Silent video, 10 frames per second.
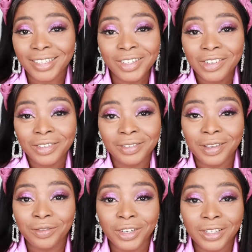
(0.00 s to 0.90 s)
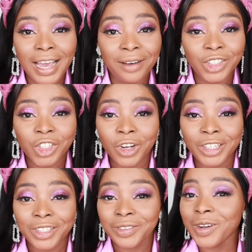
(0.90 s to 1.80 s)
You know, if you don't have a
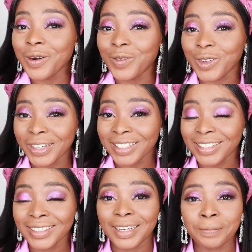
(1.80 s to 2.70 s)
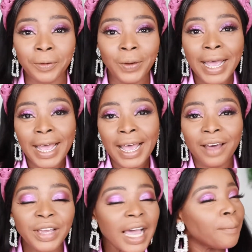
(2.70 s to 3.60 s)
choice, you go translucent. But
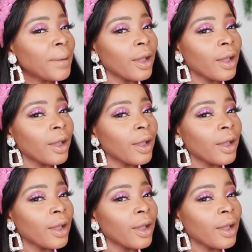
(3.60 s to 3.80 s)
I think I